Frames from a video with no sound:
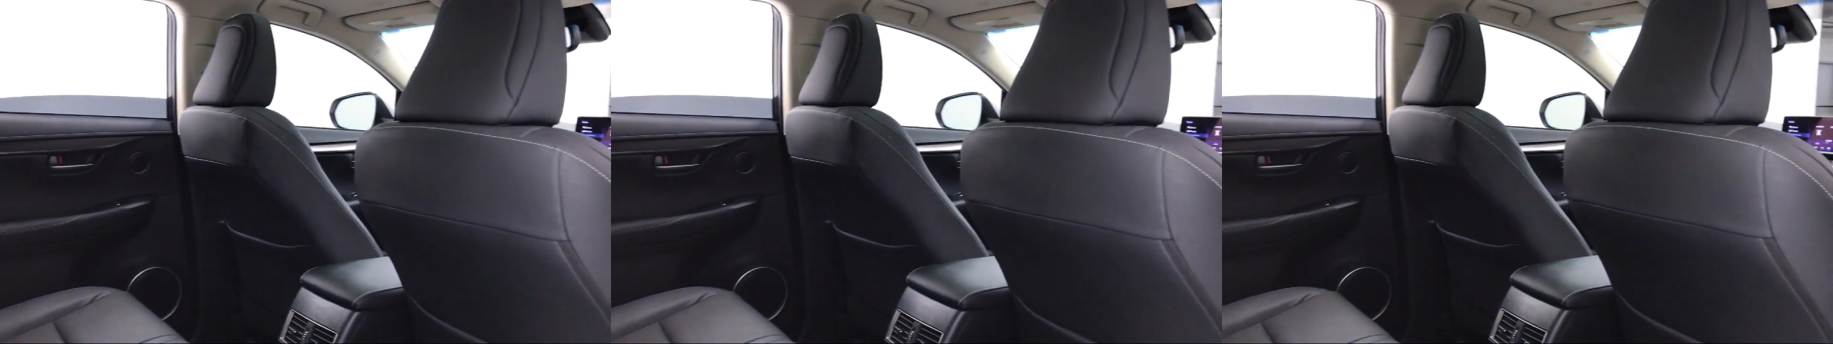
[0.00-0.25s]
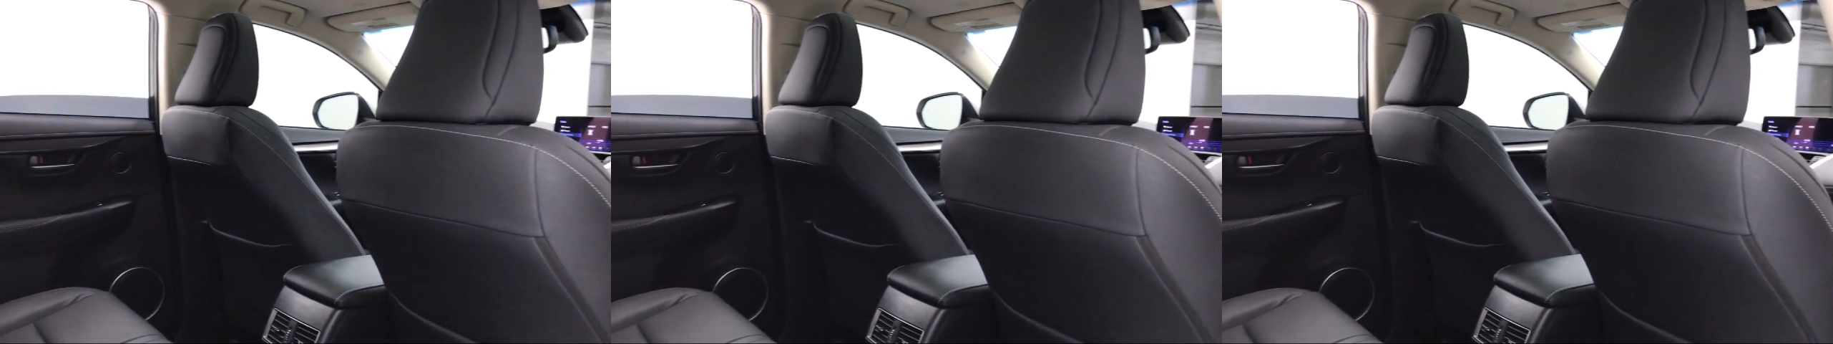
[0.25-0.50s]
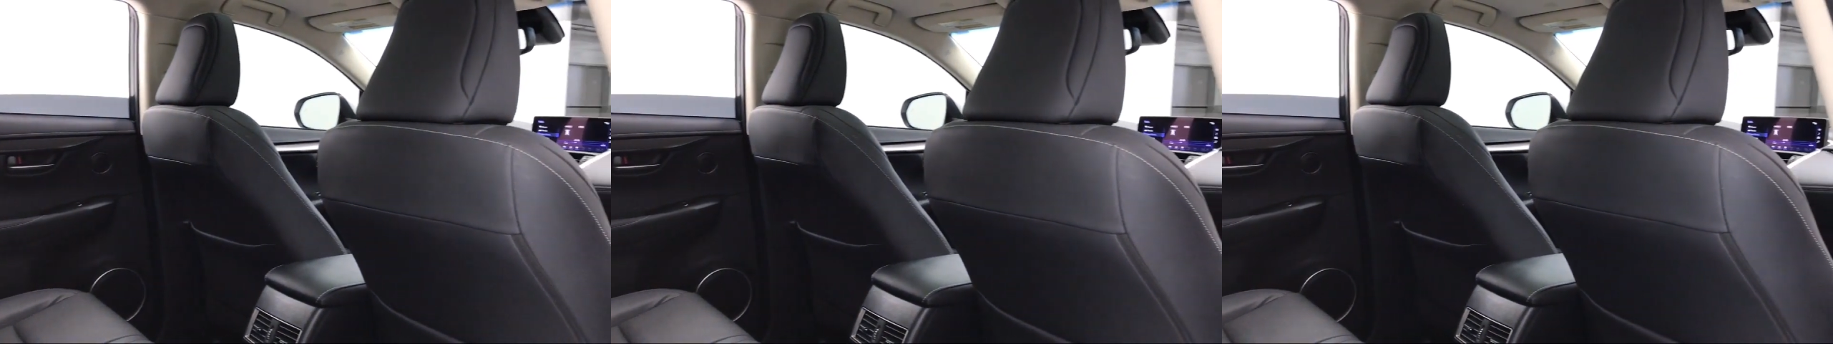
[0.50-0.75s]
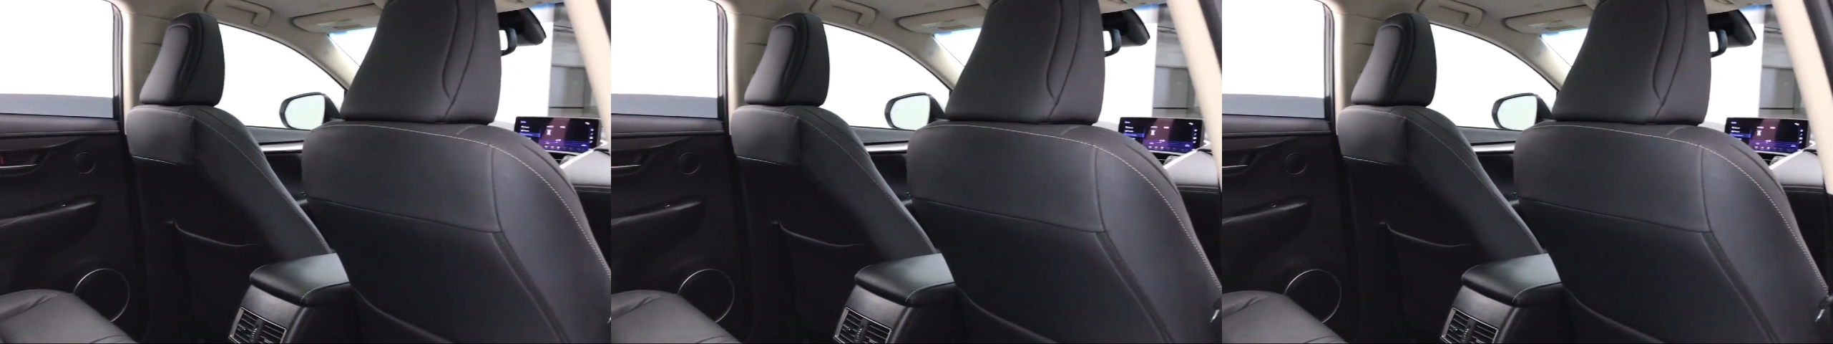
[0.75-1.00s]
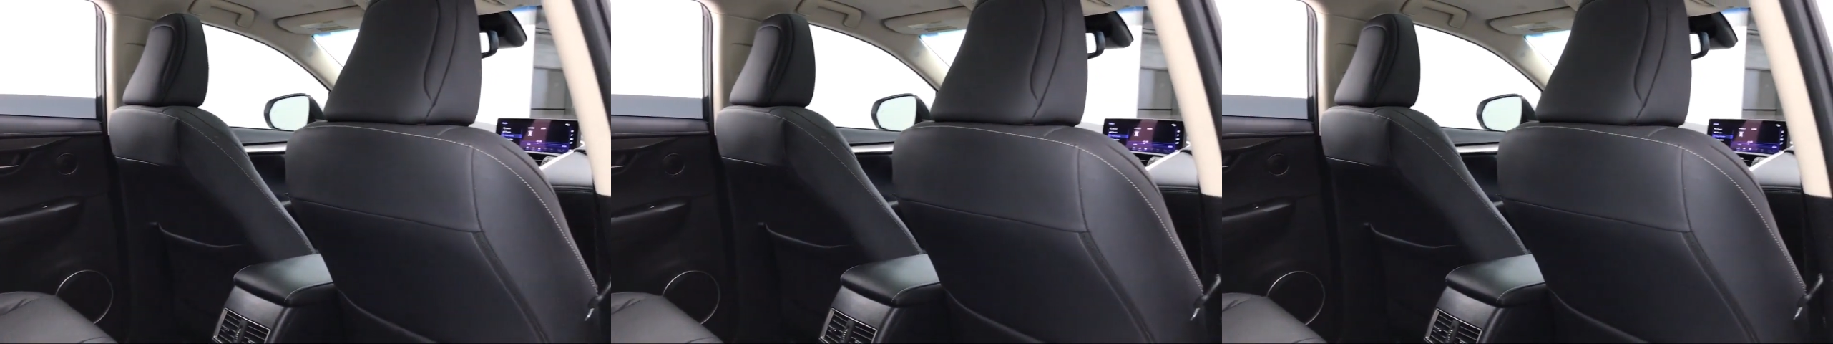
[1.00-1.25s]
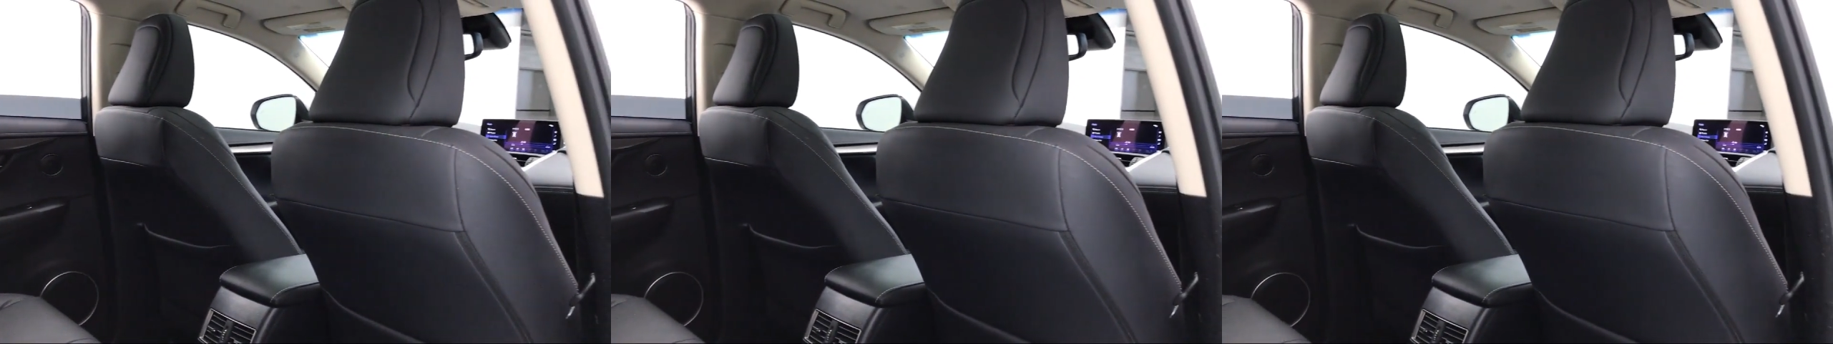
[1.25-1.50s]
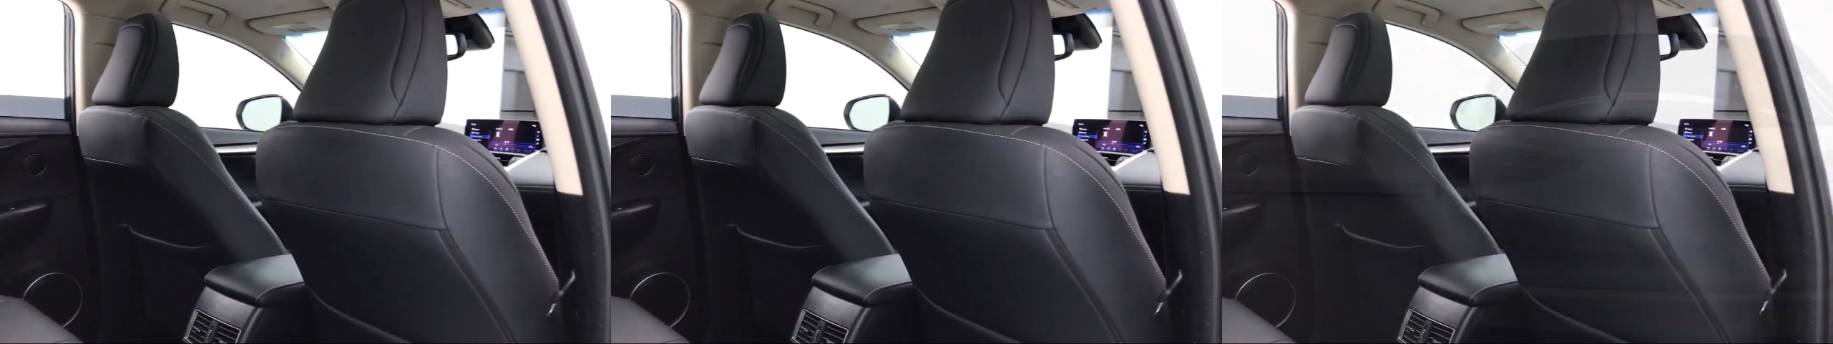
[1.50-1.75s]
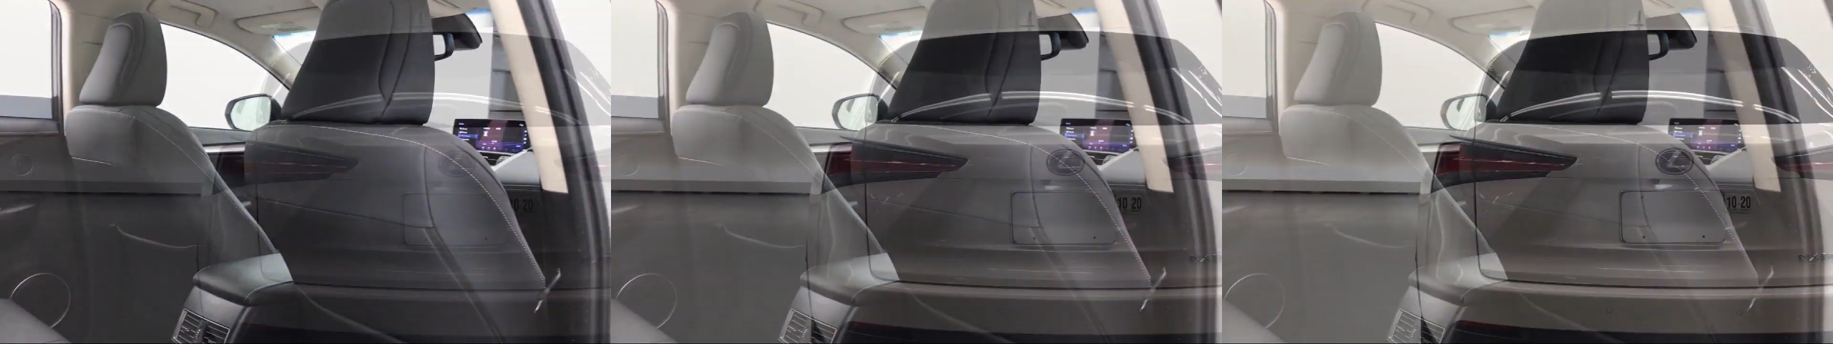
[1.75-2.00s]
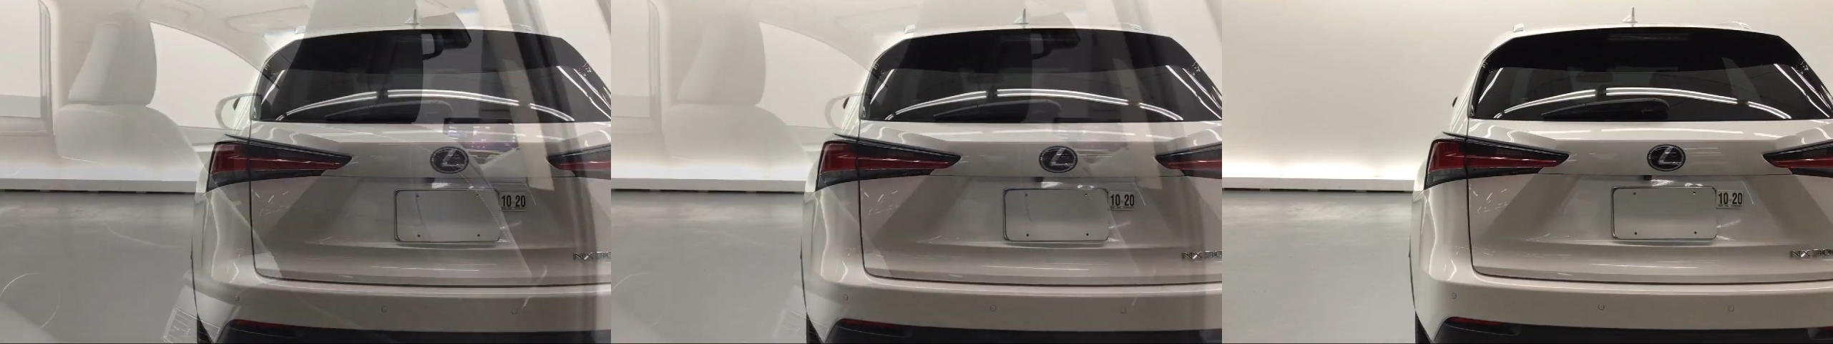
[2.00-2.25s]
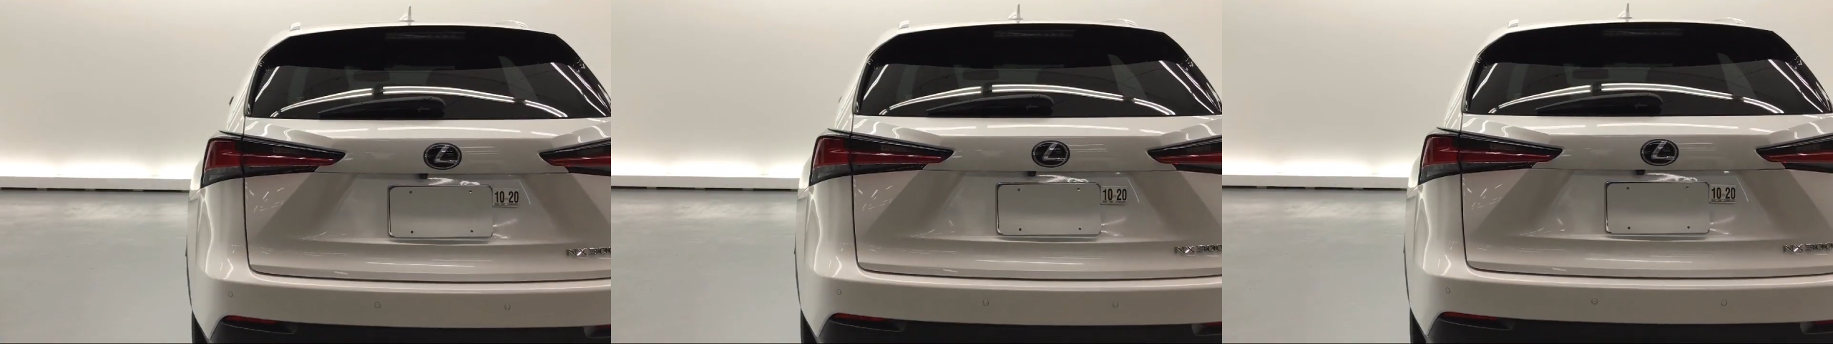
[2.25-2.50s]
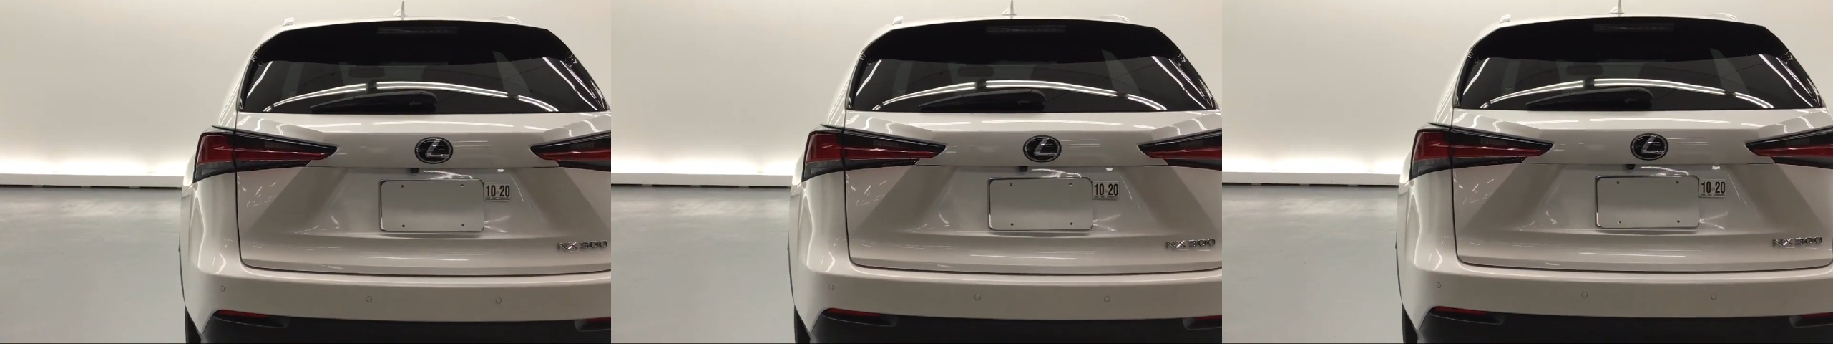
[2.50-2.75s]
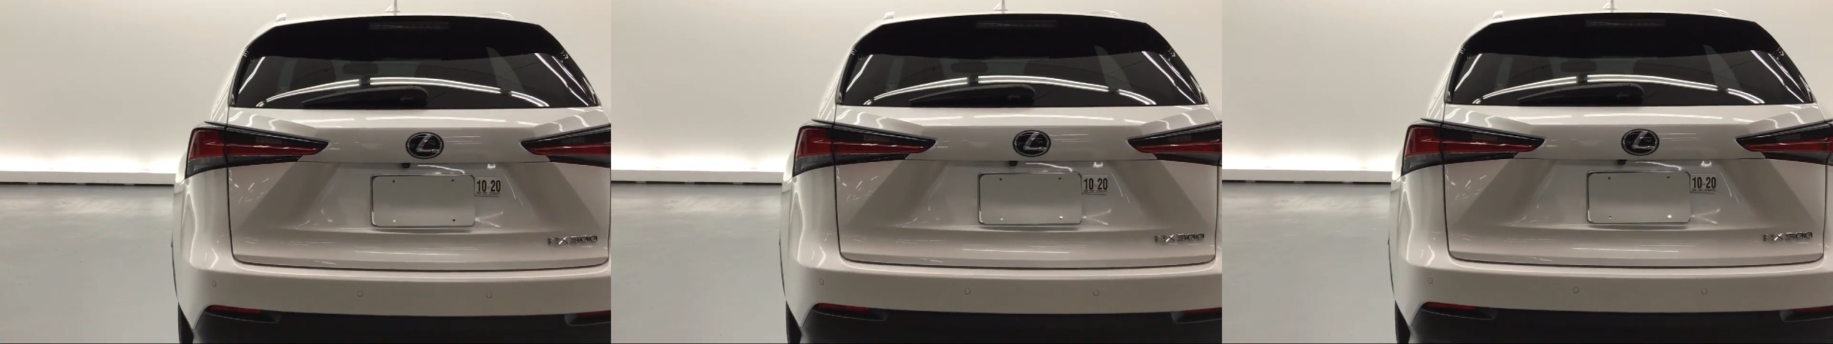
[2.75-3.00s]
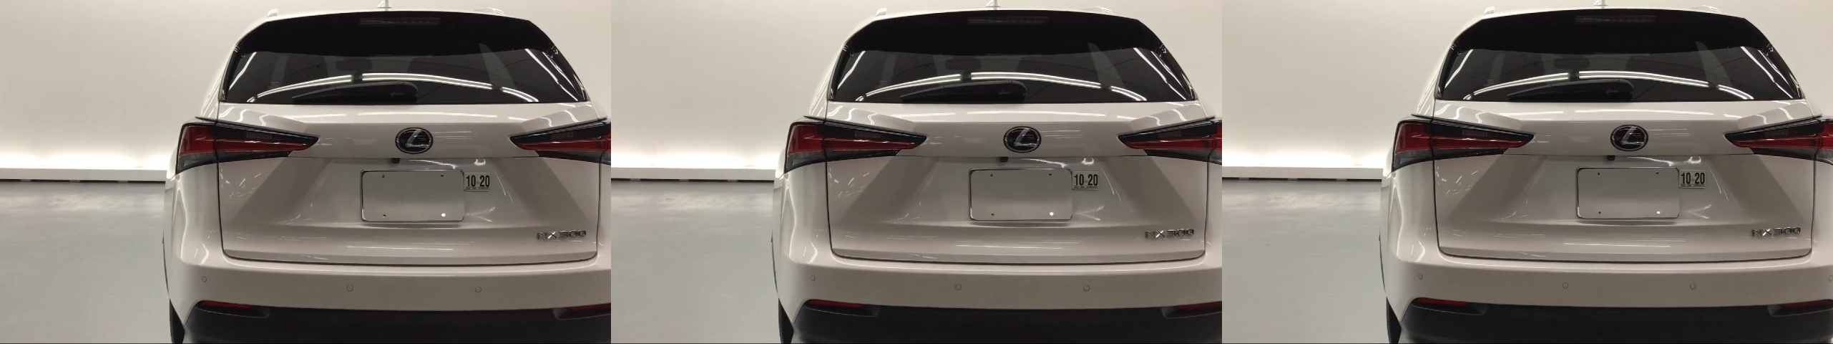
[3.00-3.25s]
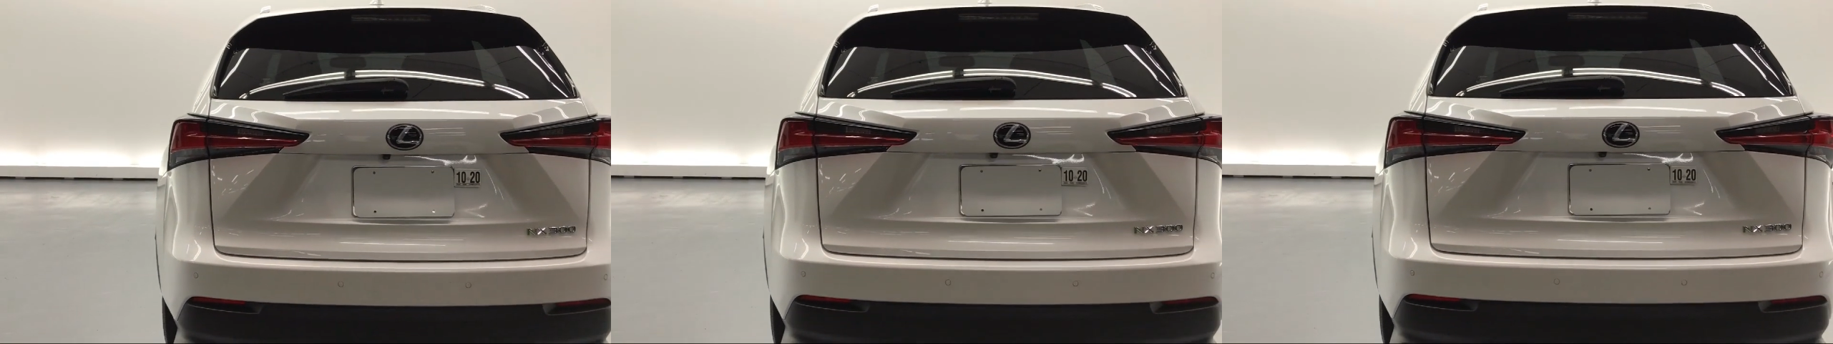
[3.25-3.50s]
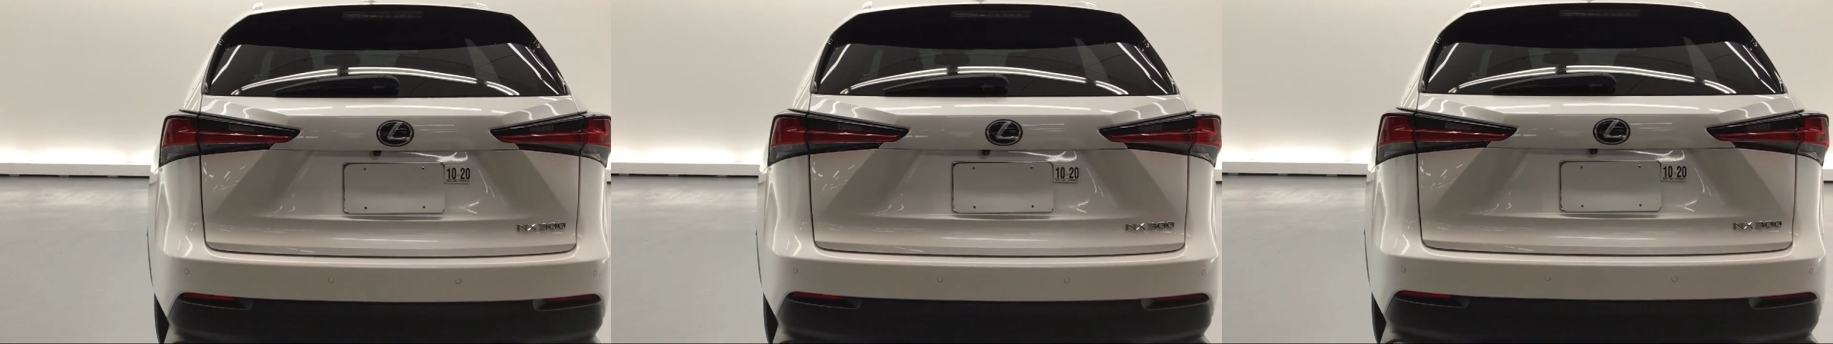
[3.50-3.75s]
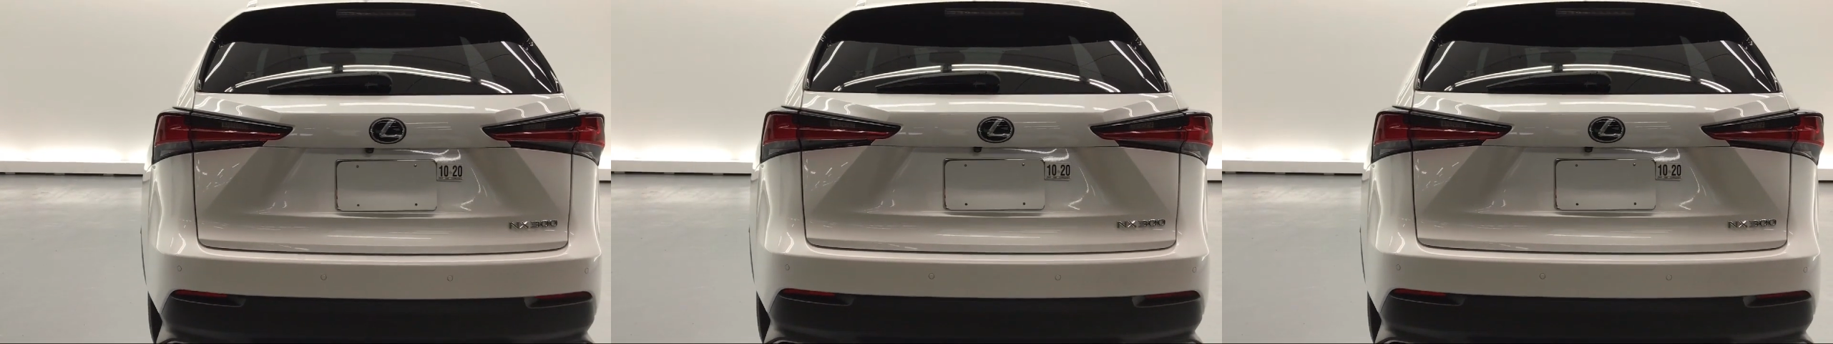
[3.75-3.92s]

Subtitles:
(no speaker visible)